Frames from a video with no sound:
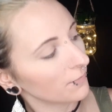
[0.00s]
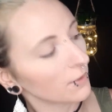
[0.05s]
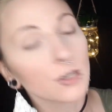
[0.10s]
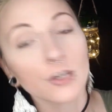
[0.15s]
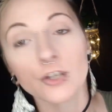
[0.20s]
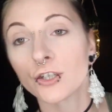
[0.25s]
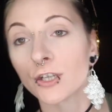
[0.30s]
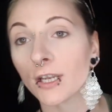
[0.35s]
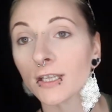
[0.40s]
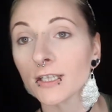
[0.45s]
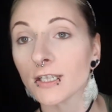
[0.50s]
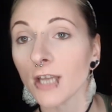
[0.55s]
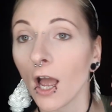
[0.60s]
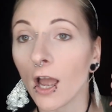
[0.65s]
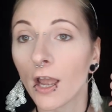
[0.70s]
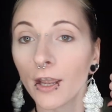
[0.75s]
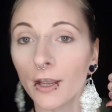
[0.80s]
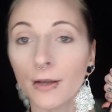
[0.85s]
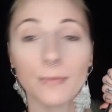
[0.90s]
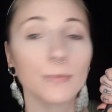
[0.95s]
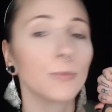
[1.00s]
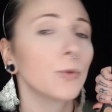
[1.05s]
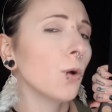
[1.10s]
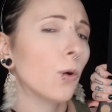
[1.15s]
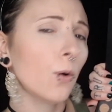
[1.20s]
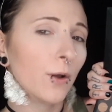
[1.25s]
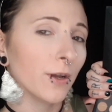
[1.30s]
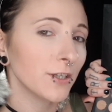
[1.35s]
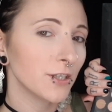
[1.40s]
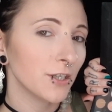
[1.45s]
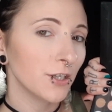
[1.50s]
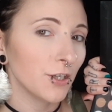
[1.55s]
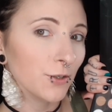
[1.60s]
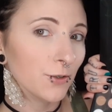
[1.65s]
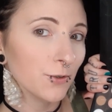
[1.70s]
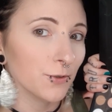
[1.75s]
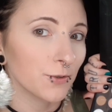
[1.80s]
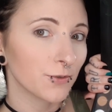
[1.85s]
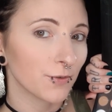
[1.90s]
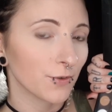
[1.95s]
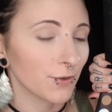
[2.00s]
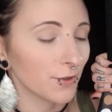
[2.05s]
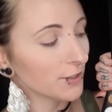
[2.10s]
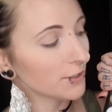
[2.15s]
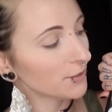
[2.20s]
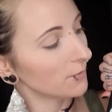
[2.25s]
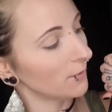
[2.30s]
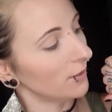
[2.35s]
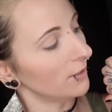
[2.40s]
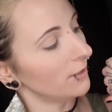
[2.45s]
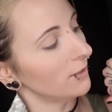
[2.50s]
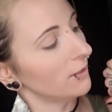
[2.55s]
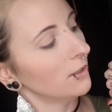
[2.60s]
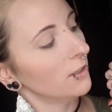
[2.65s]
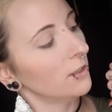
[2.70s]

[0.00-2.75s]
Shades I am going to use for this one.